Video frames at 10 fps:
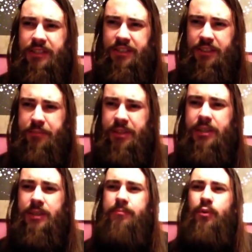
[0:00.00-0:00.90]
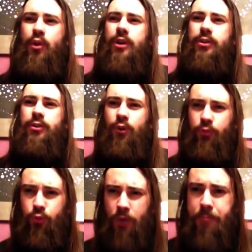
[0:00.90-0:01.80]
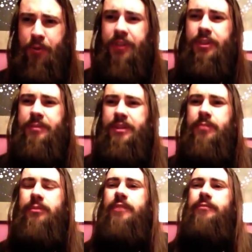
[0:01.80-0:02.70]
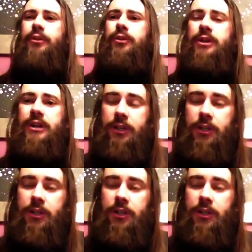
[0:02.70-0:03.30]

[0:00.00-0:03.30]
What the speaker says: intermediate or to upper intermediate level,